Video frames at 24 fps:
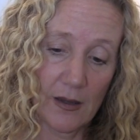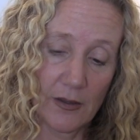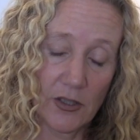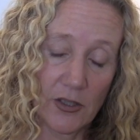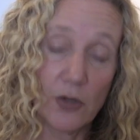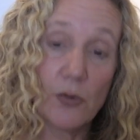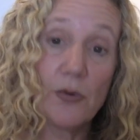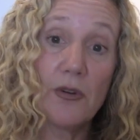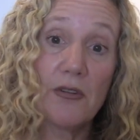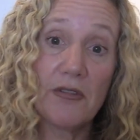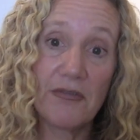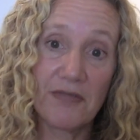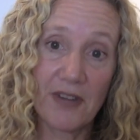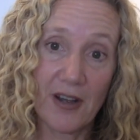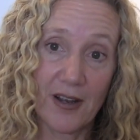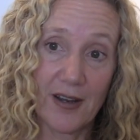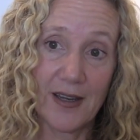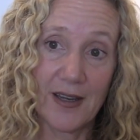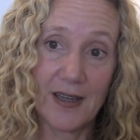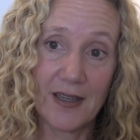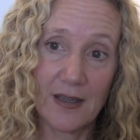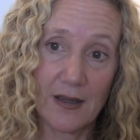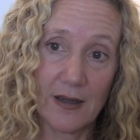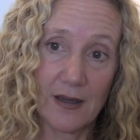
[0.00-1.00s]

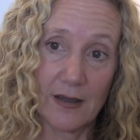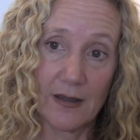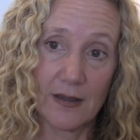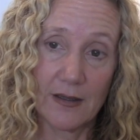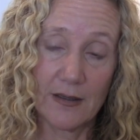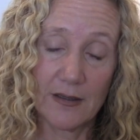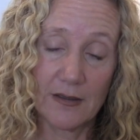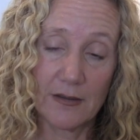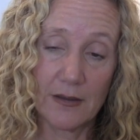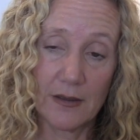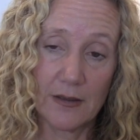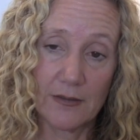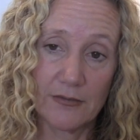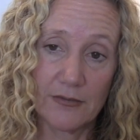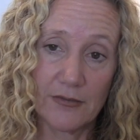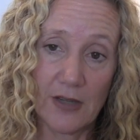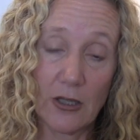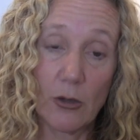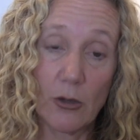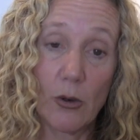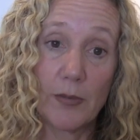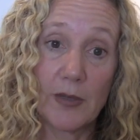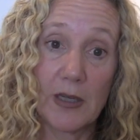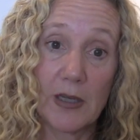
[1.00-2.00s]
unifying
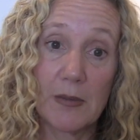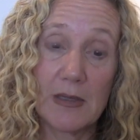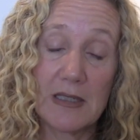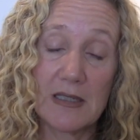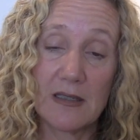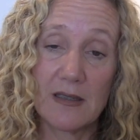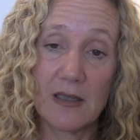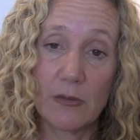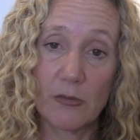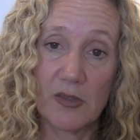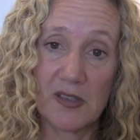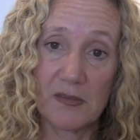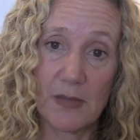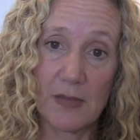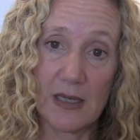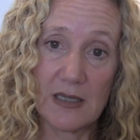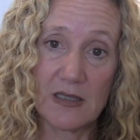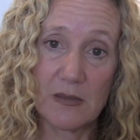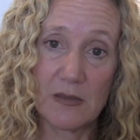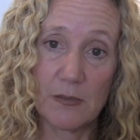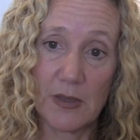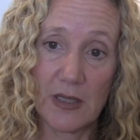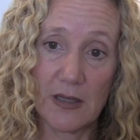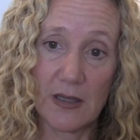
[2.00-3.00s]
follow-up committee that was
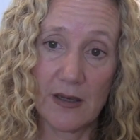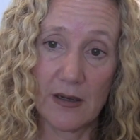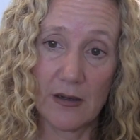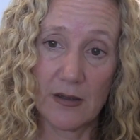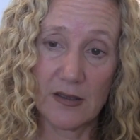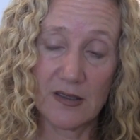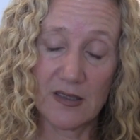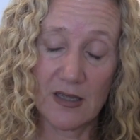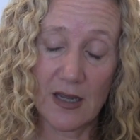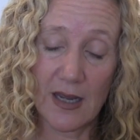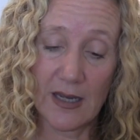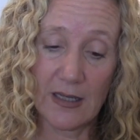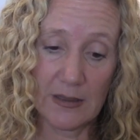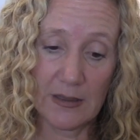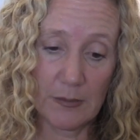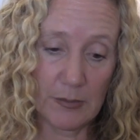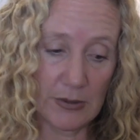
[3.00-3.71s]
meant to be there. It's highly